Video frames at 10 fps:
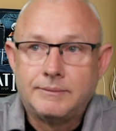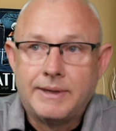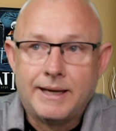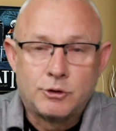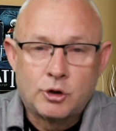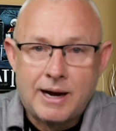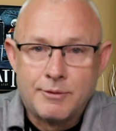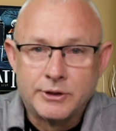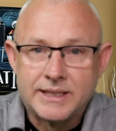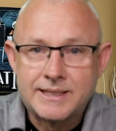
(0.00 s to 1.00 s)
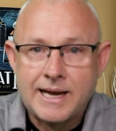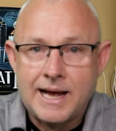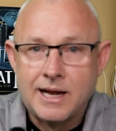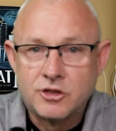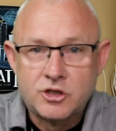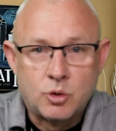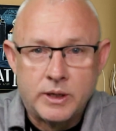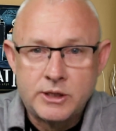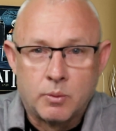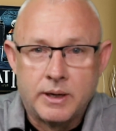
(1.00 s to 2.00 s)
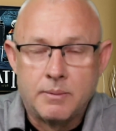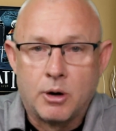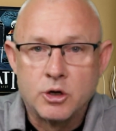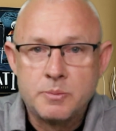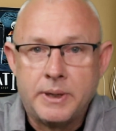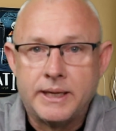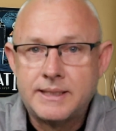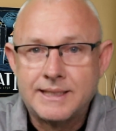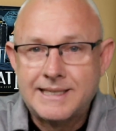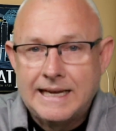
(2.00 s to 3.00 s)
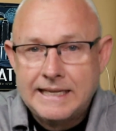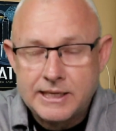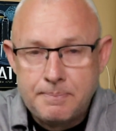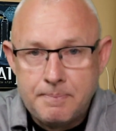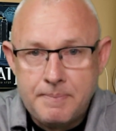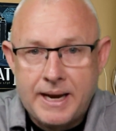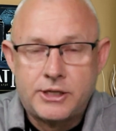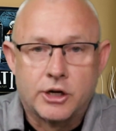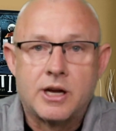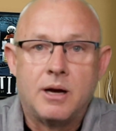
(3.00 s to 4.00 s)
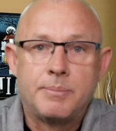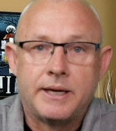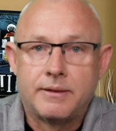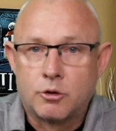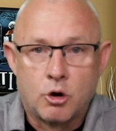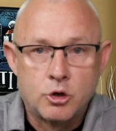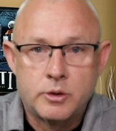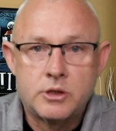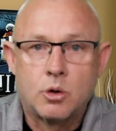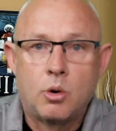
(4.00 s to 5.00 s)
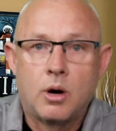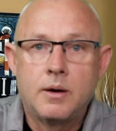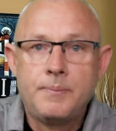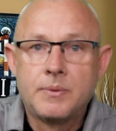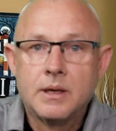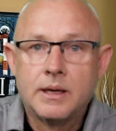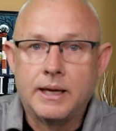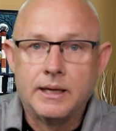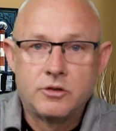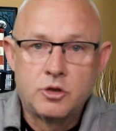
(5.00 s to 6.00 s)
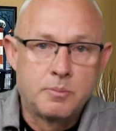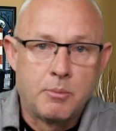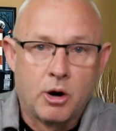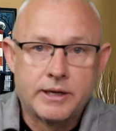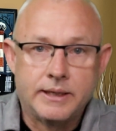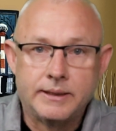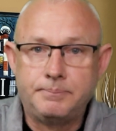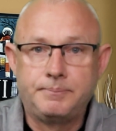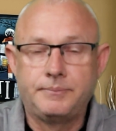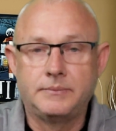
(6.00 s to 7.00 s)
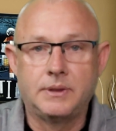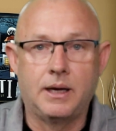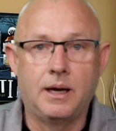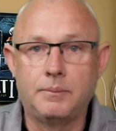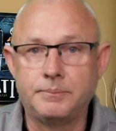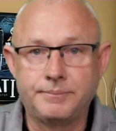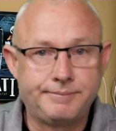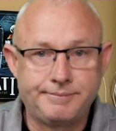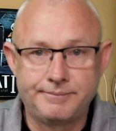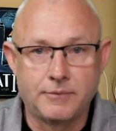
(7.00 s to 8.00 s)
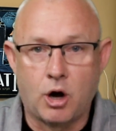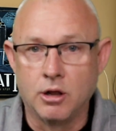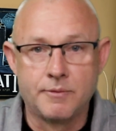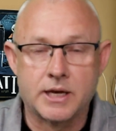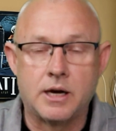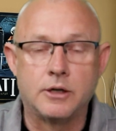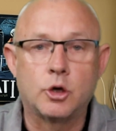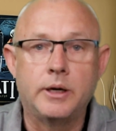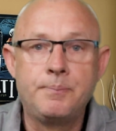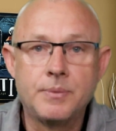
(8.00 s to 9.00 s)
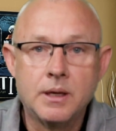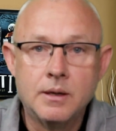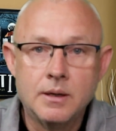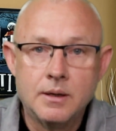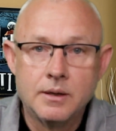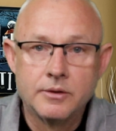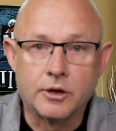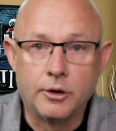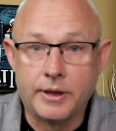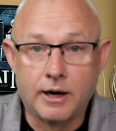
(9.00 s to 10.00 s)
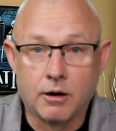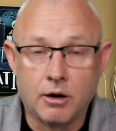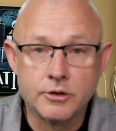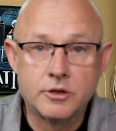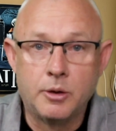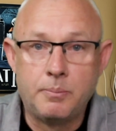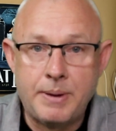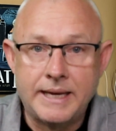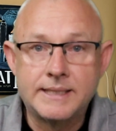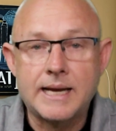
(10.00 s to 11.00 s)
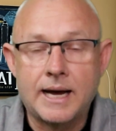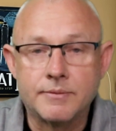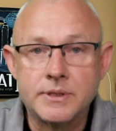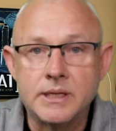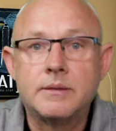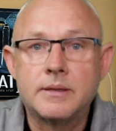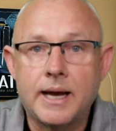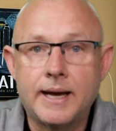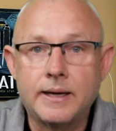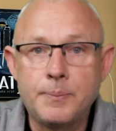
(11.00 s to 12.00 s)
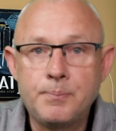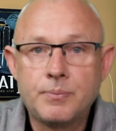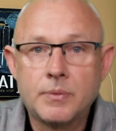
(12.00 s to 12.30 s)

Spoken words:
They have travel discounts, tuition reimbursements. It's a major company, the grocery store and supermarket, all over the country. So they are also based out of Cincinnati.